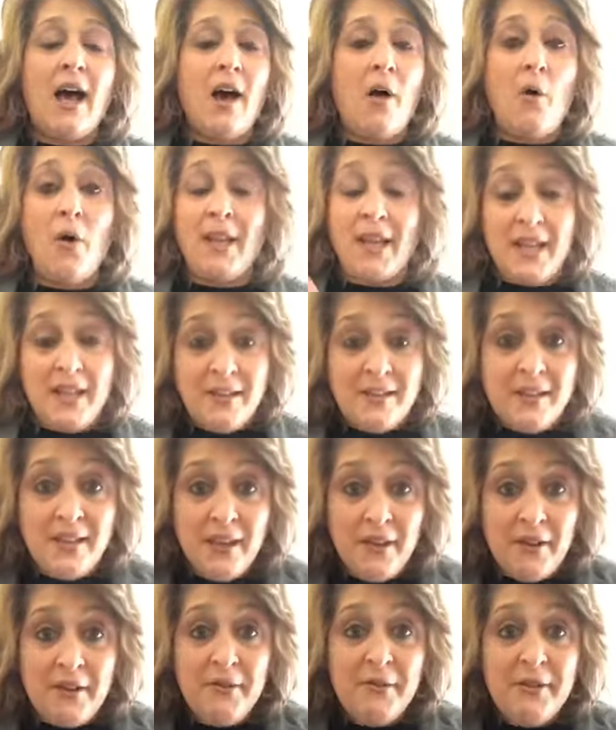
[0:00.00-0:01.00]
all I can
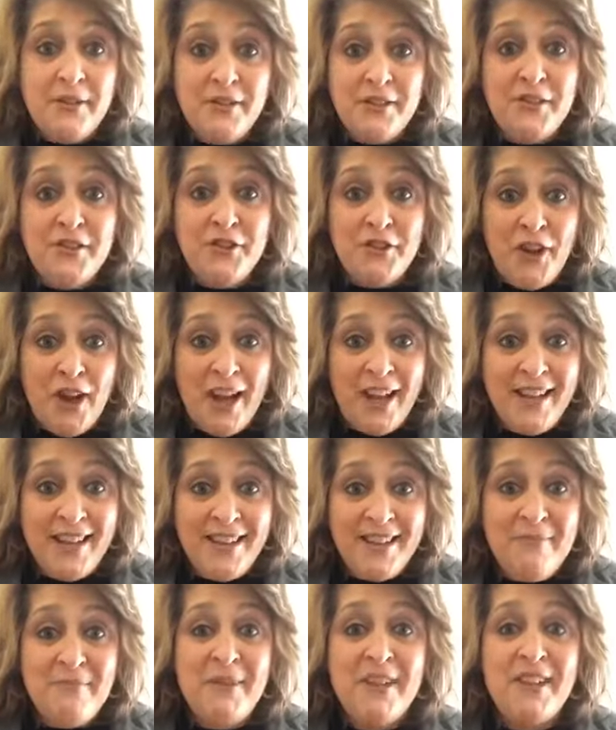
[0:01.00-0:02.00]
tell you is to try
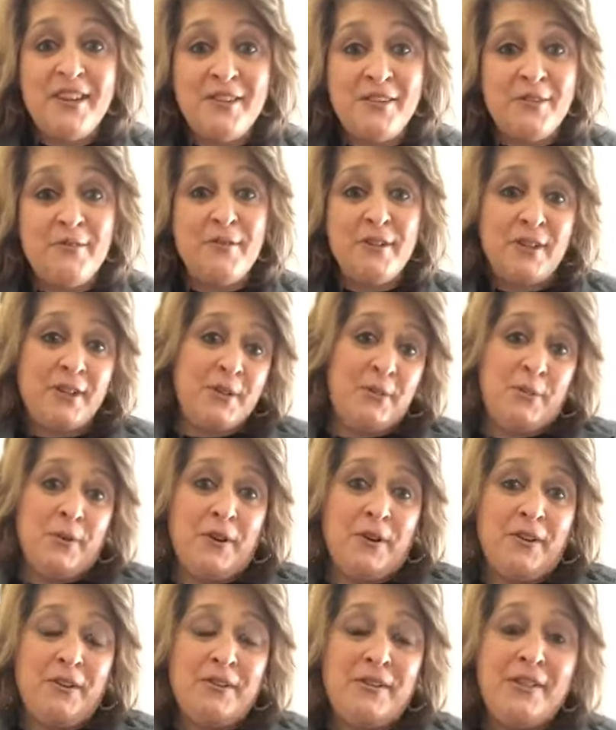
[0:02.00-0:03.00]
it because it really
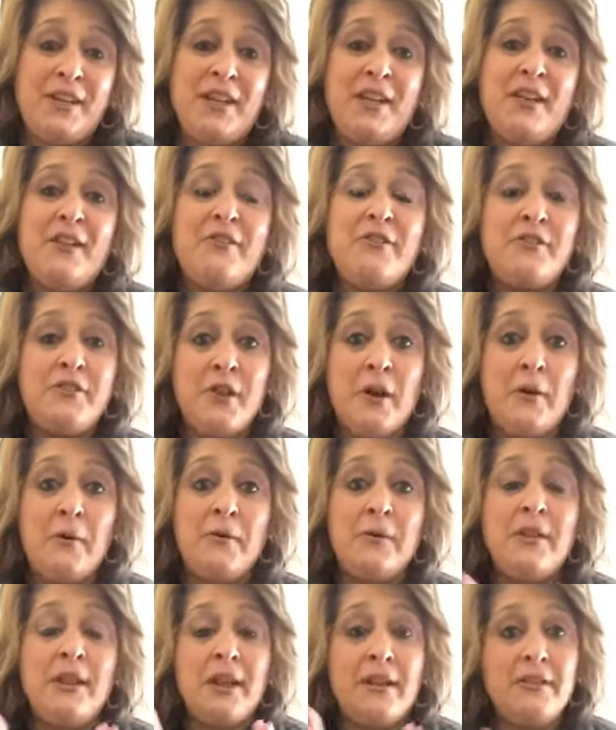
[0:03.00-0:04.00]
works.
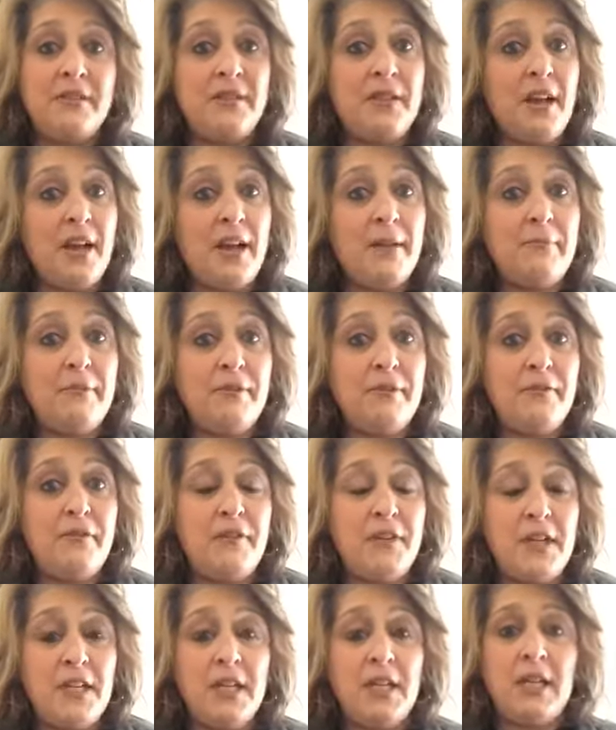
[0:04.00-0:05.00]
So, next time you're
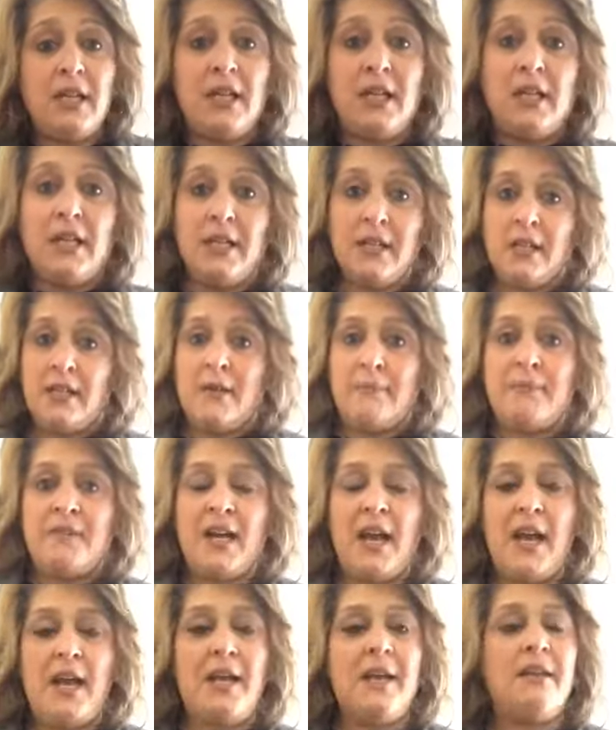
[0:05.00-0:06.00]
feeling a little
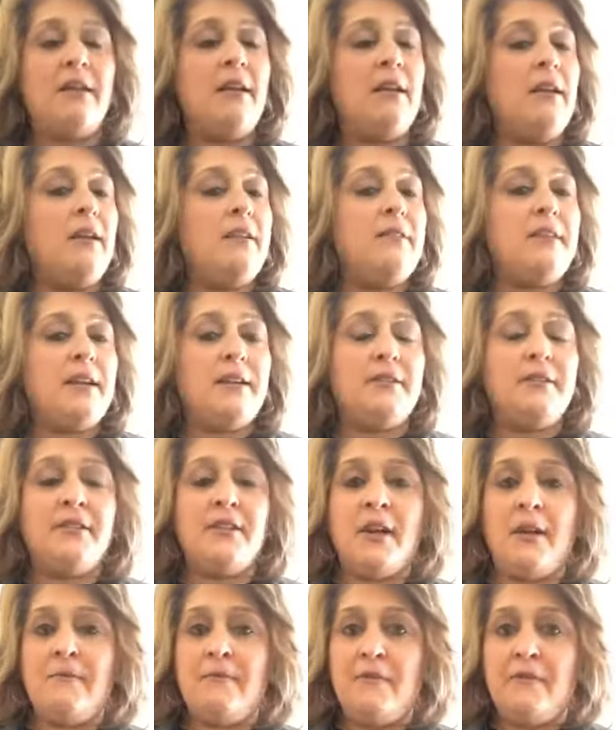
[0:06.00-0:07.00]
uptight, next
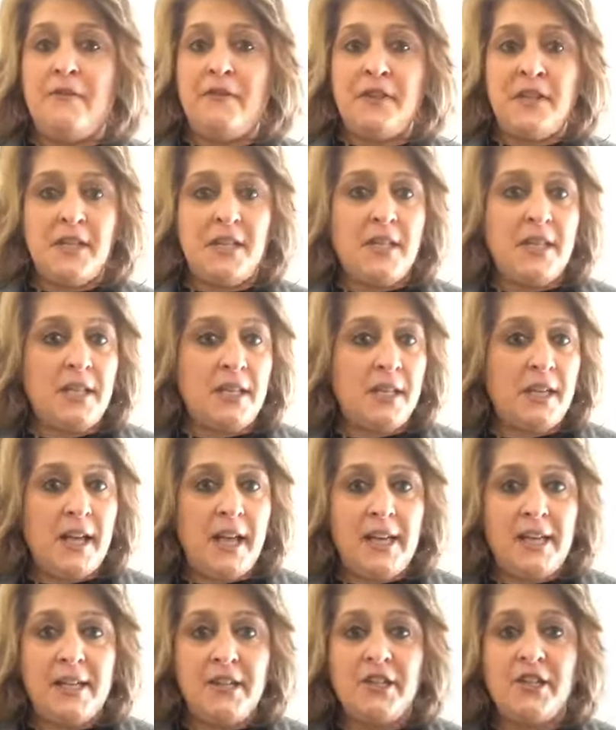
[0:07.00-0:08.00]
time you're feeling a little
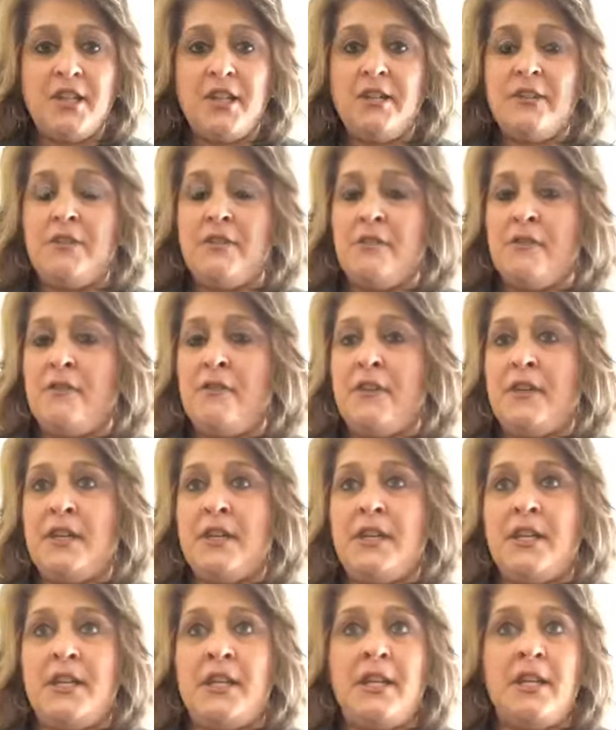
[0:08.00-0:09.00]
anxious, you're
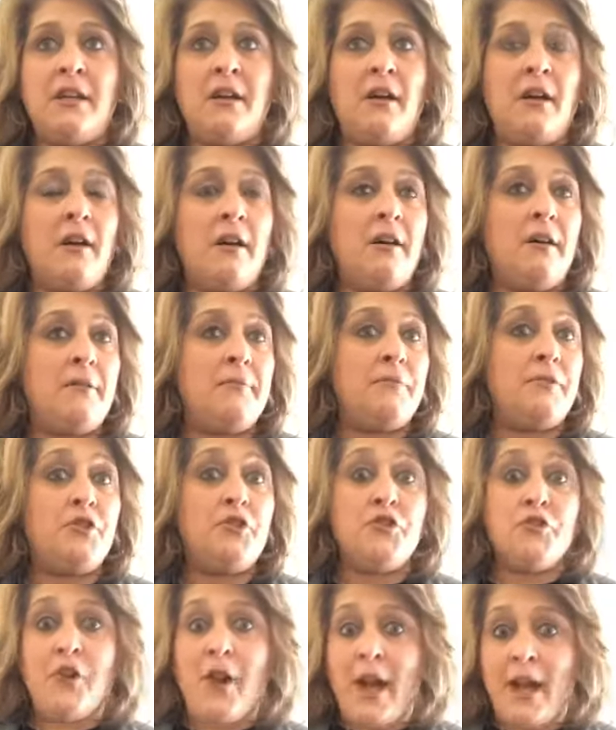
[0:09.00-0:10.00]
feeling um,
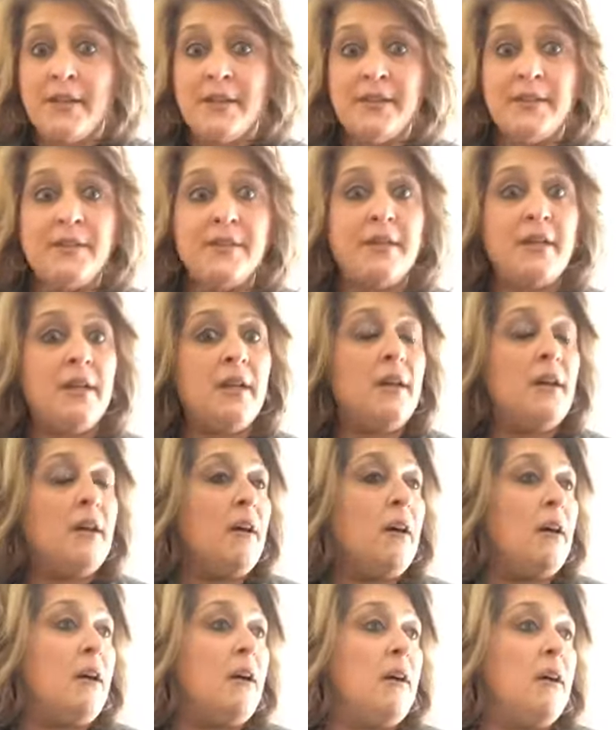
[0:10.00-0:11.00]
stressed,
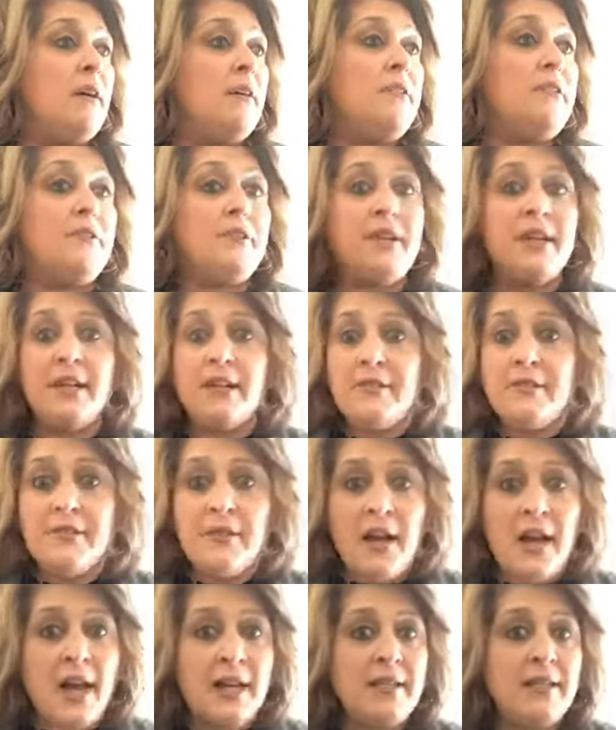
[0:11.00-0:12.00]
uh, your kids are
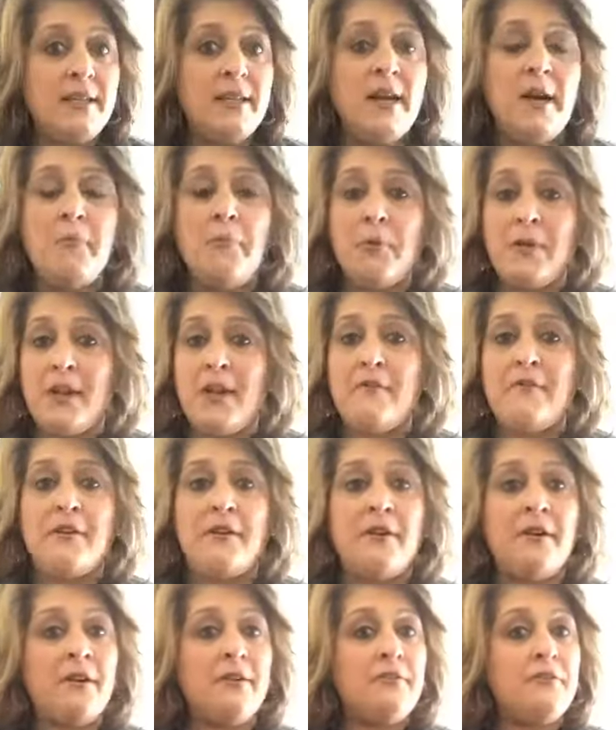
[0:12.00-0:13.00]
acting up,
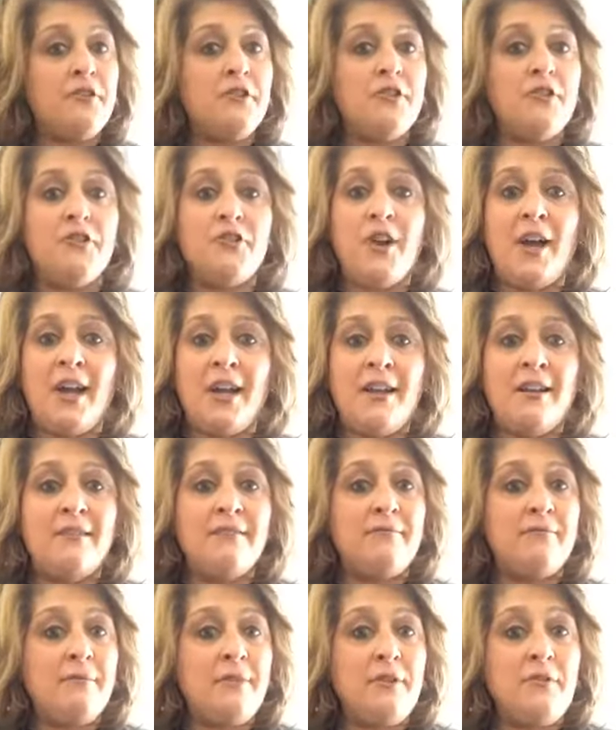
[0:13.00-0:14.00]
whatever, just try
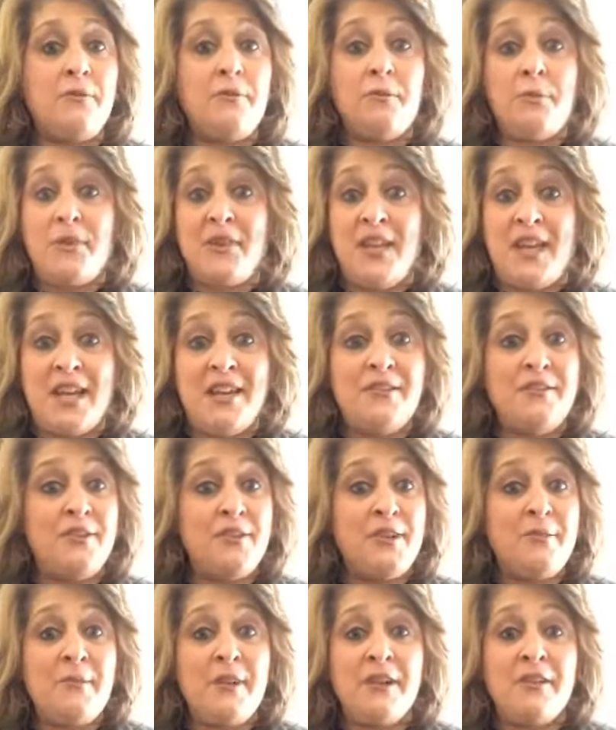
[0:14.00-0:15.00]
it. You with kids, you
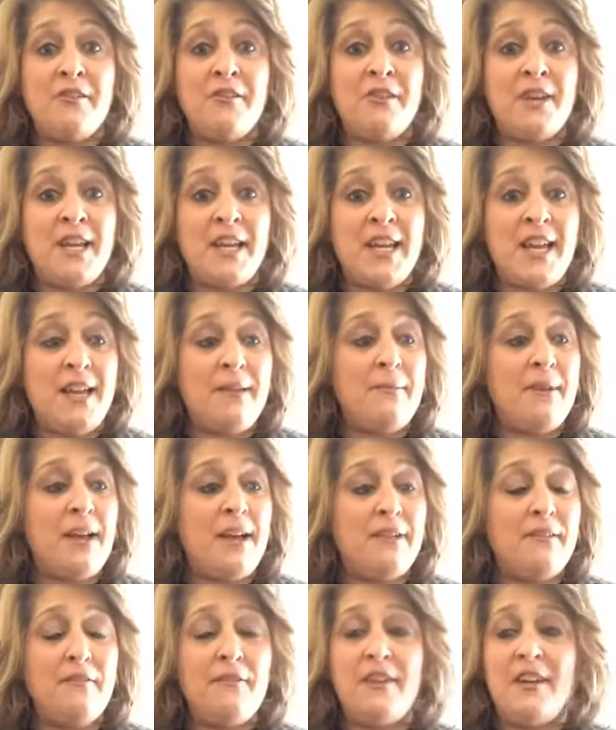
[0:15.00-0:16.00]
can make a great game
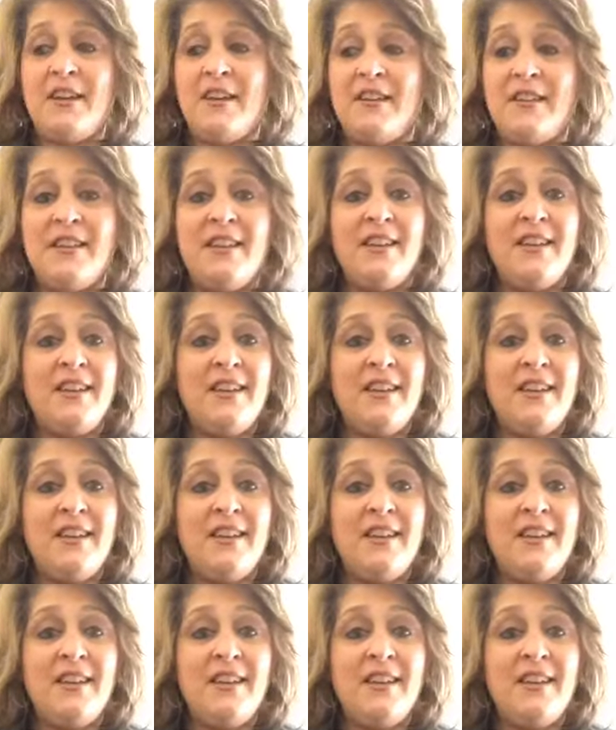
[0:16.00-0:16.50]
out of it.